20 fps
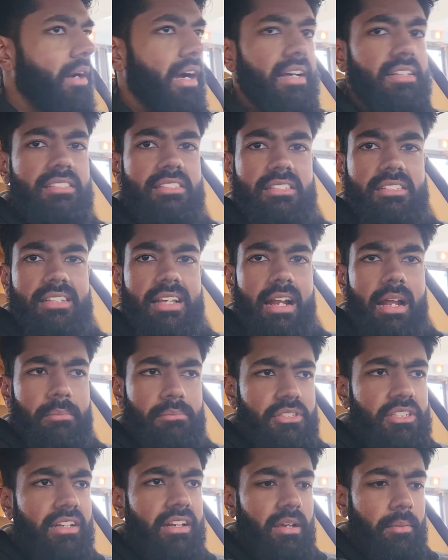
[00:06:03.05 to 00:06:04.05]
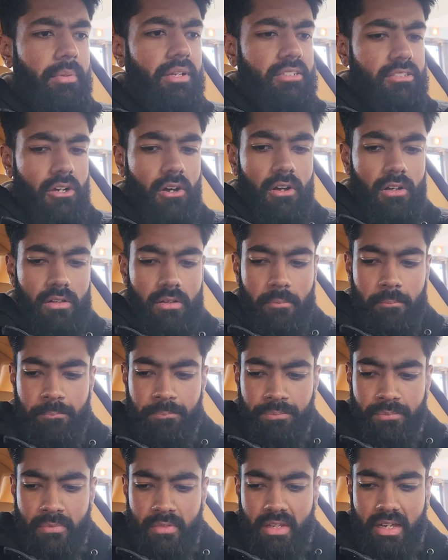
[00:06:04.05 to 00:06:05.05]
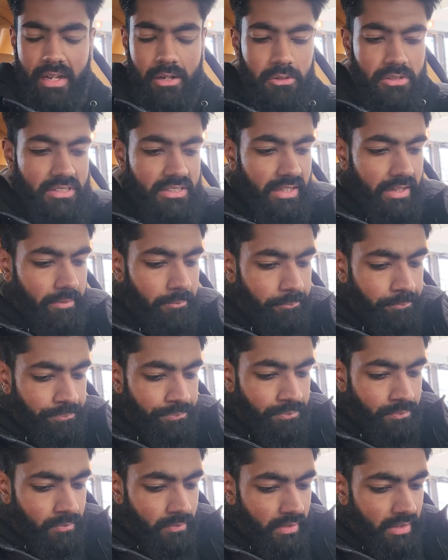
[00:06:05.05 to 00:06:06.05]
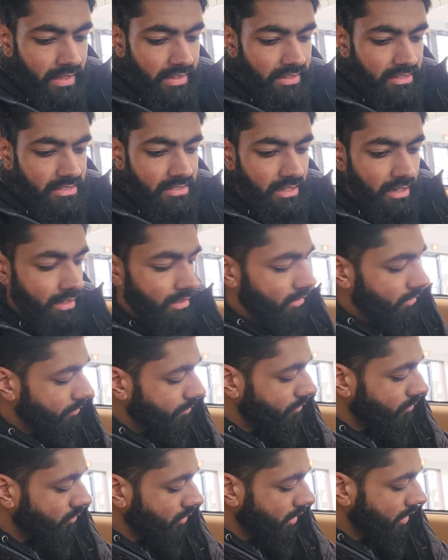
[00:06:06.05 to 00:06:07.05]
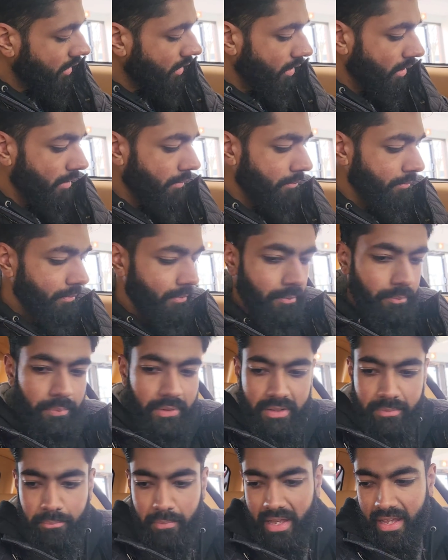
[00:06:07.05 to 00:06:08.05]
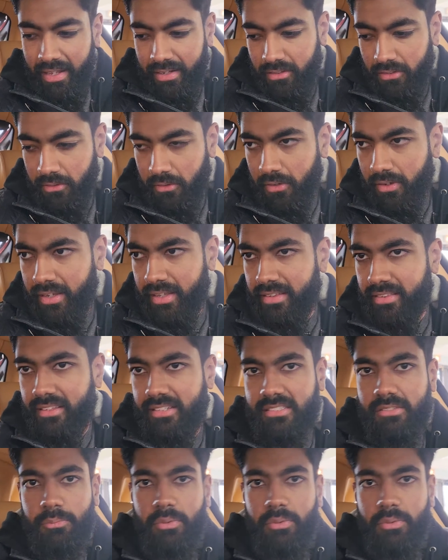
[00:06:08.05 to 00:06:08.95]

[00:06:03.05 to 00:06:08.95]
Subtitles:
It's just that I'm sitting a bit tall, I would say, in this car. But man, look at this.